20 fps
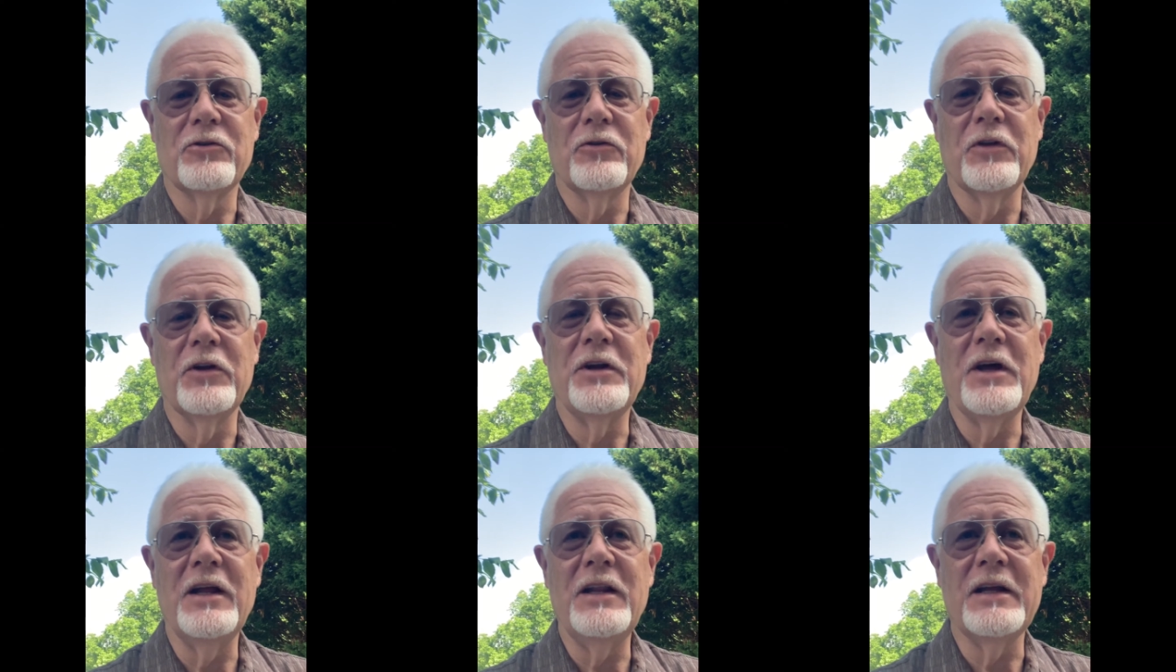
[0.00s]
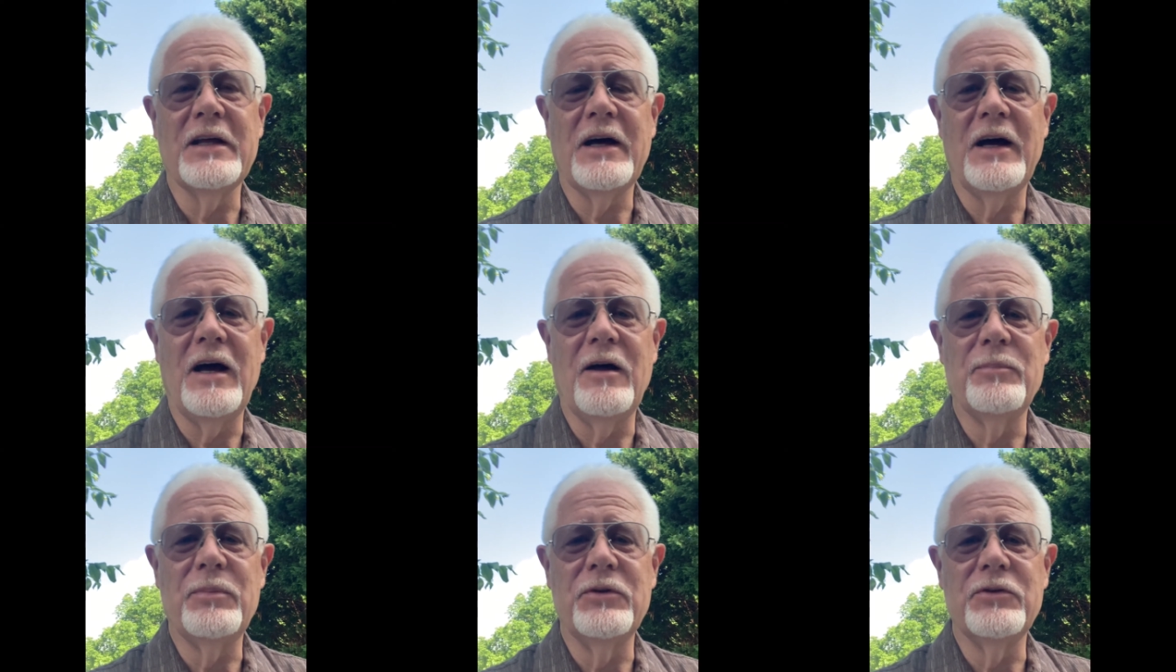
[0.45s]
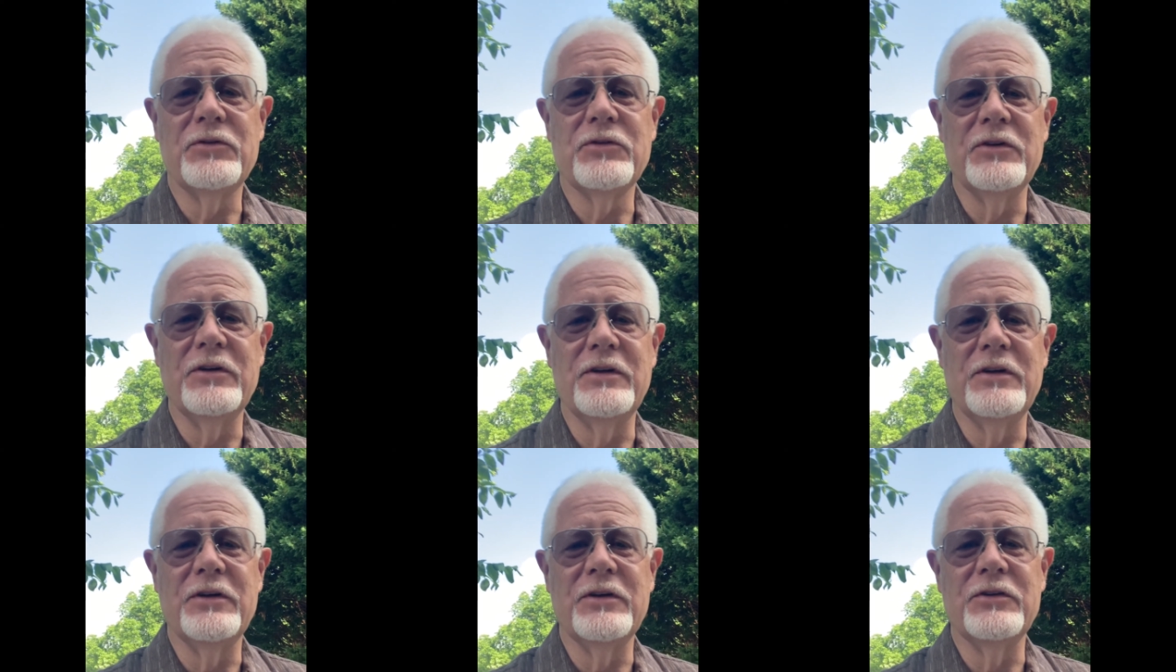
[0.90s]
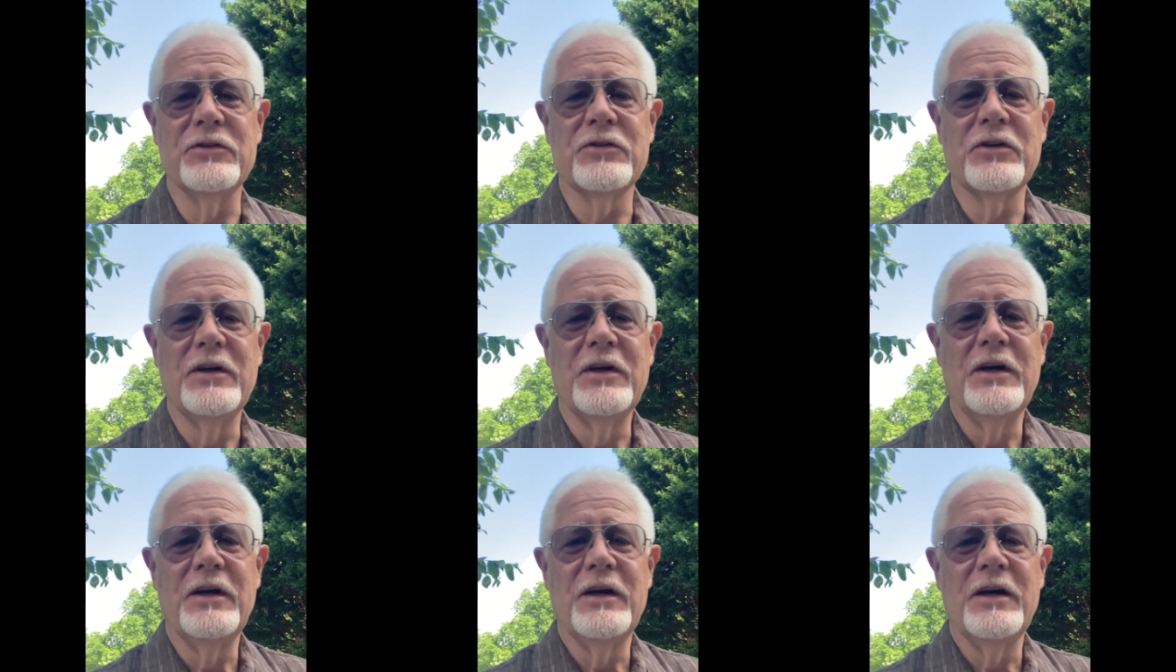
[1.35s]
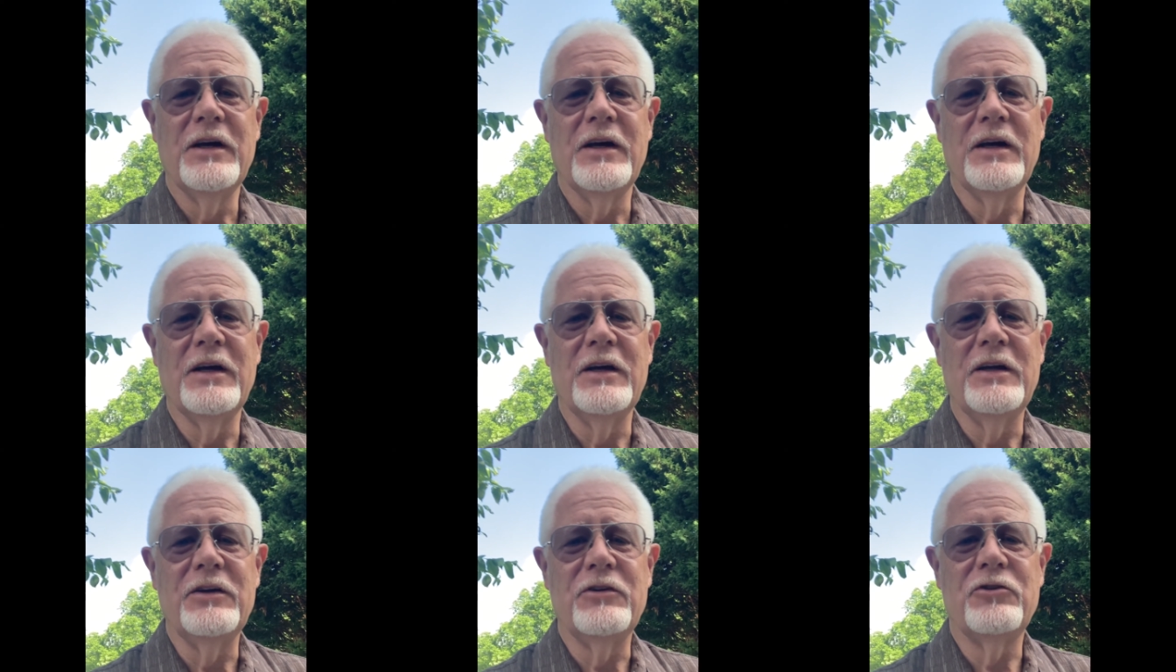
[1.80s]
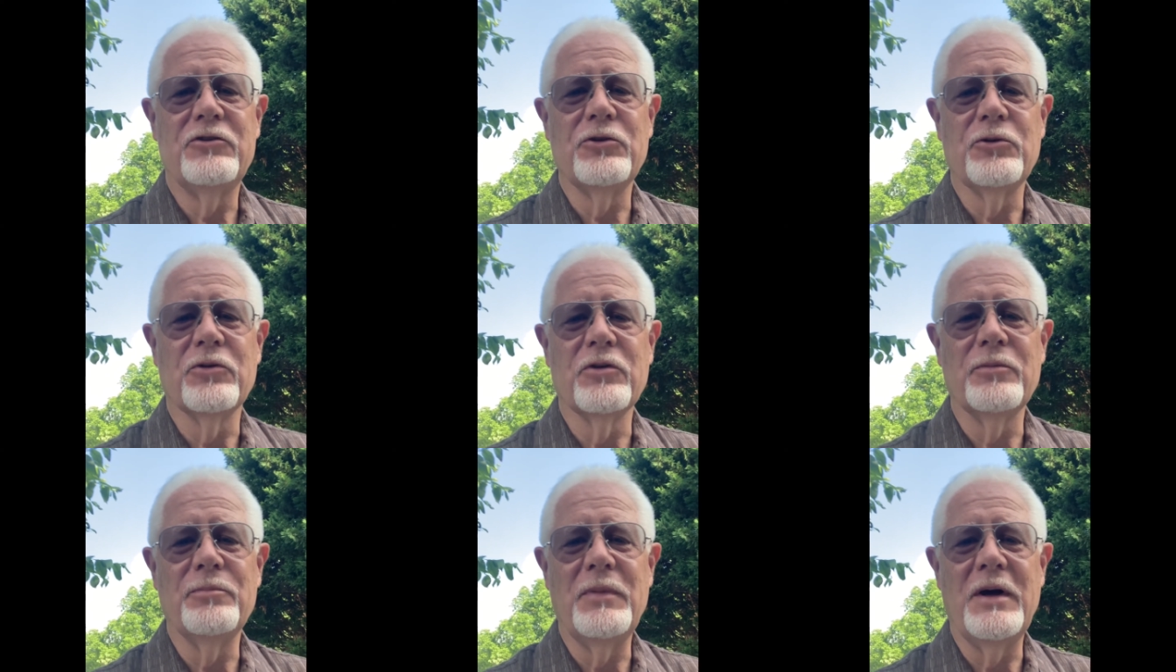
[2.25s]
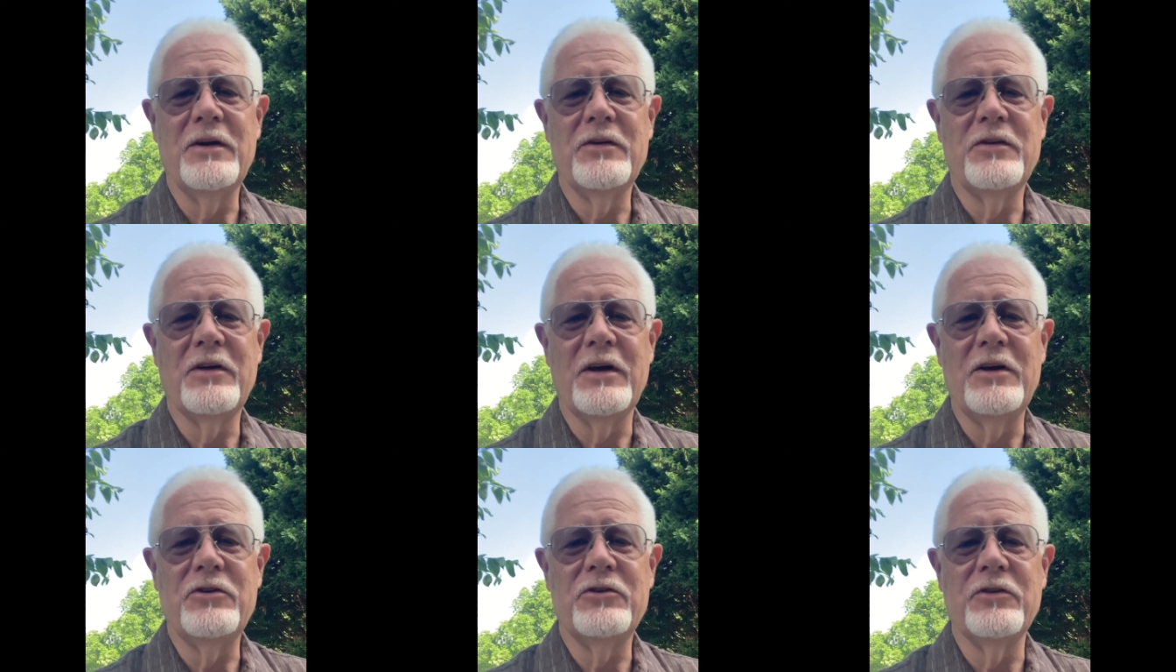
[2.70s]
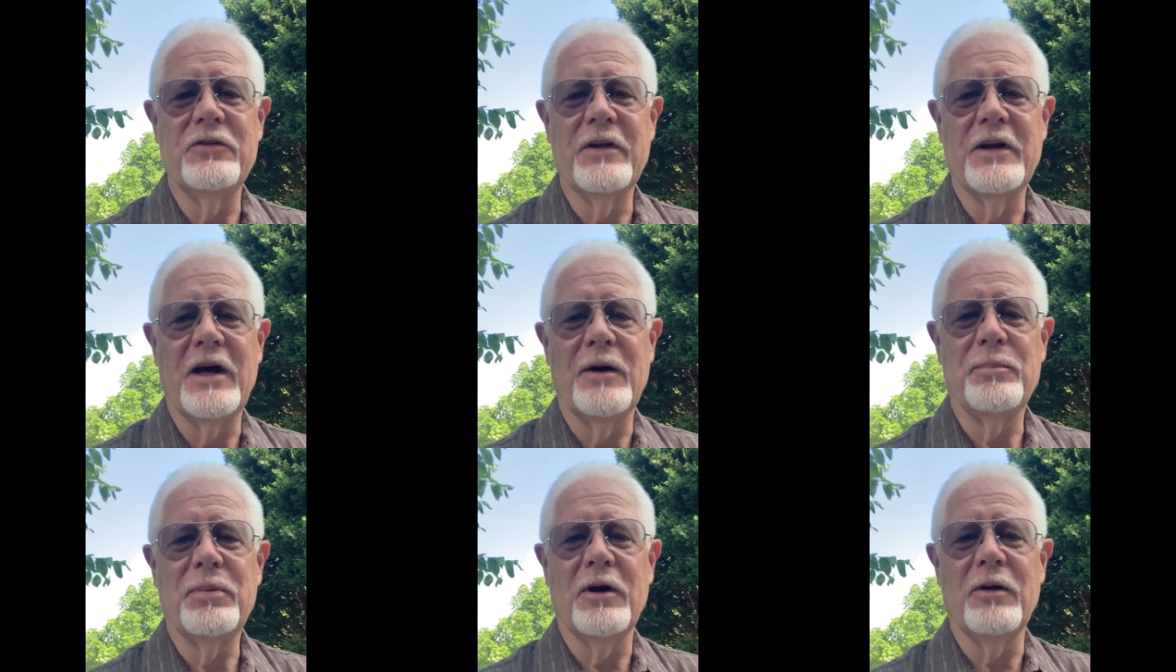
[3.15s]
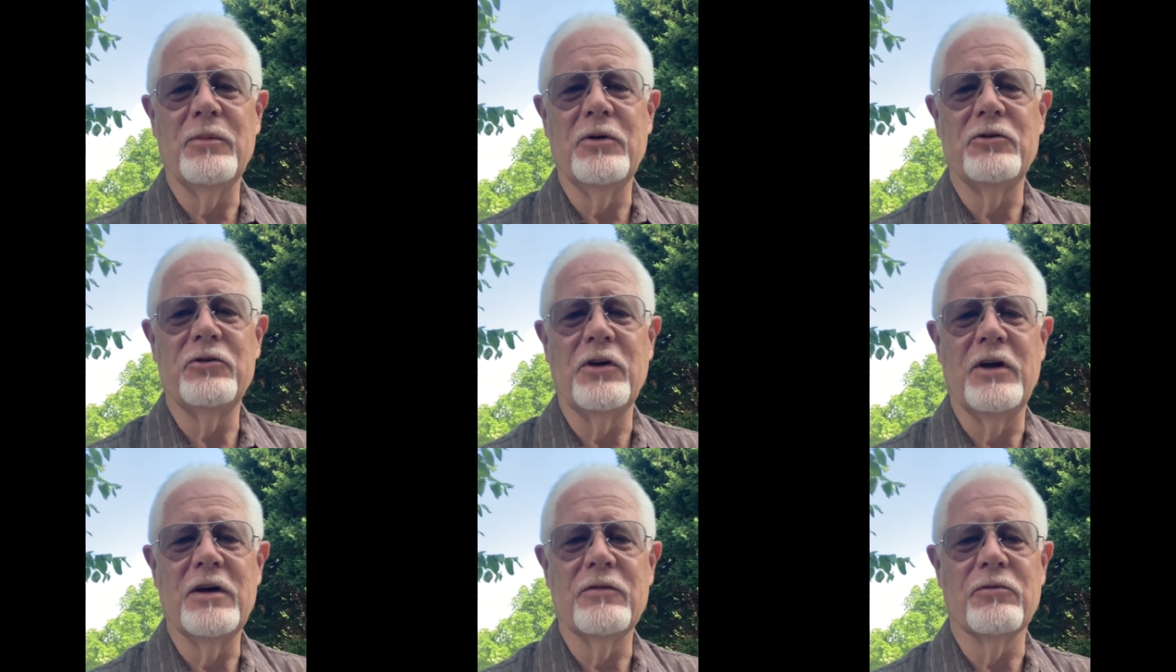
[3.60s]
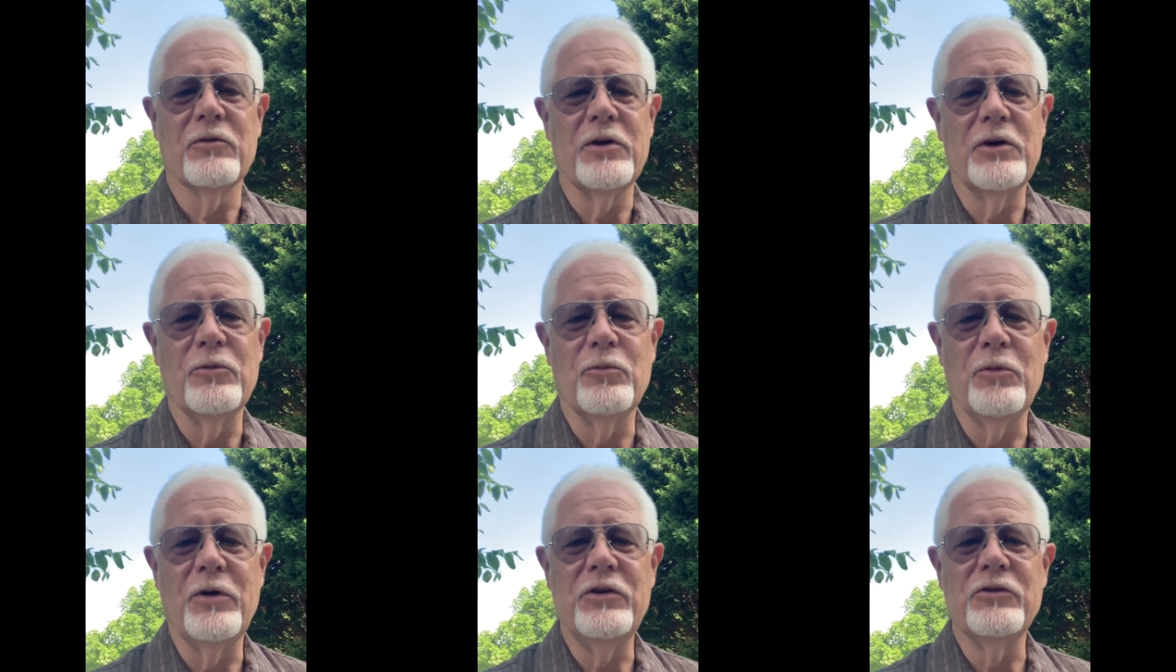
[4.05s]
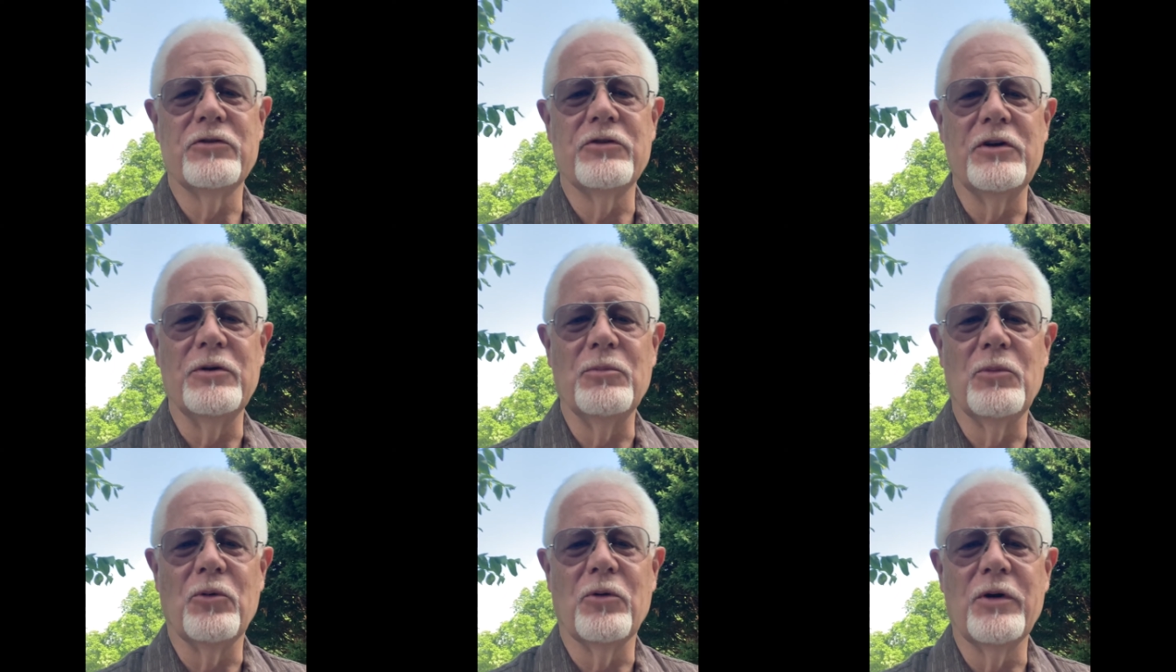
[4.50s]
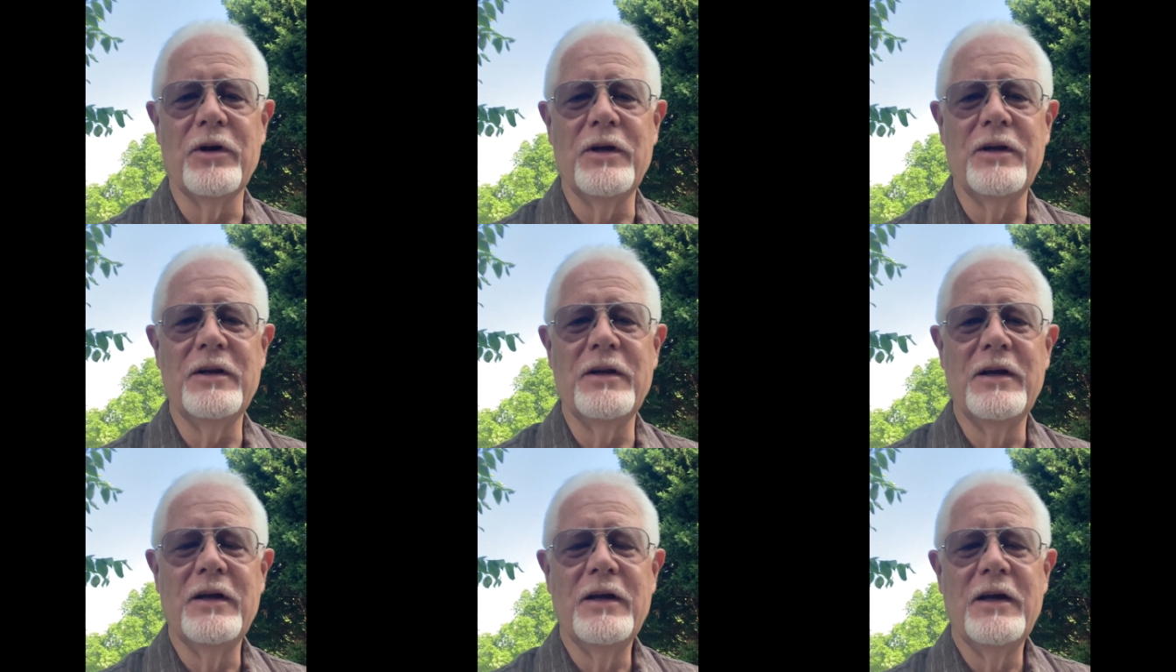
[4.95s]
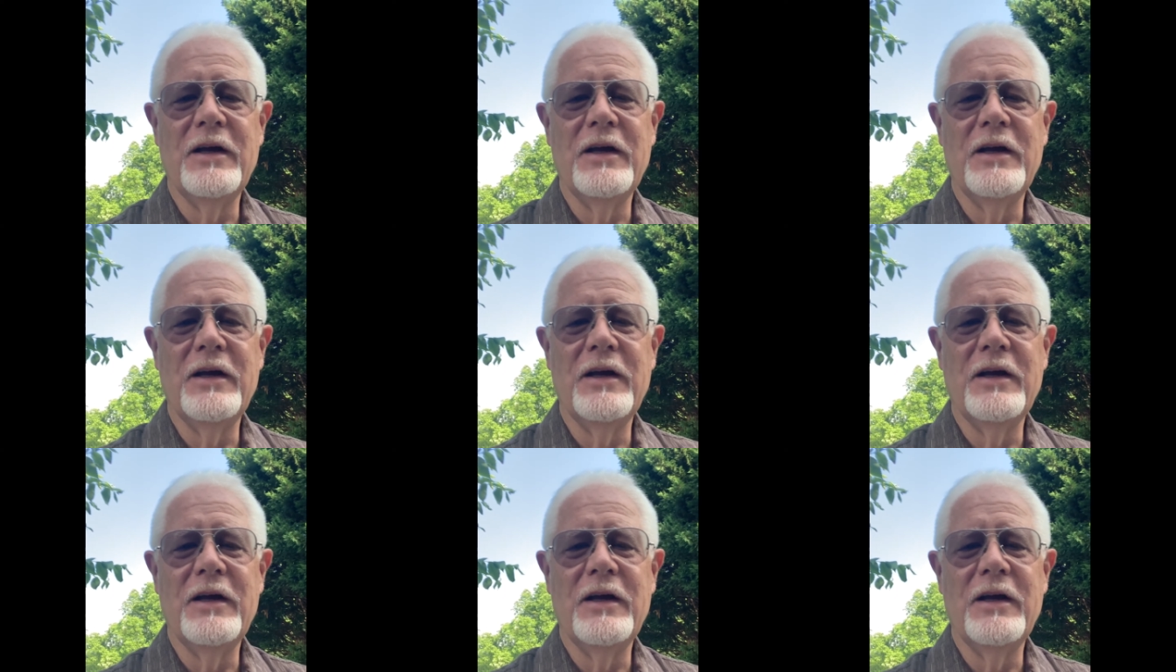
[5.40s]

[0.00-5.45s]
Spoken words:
And the Daily Compass is a short meditation that I publish every Wednesday morning.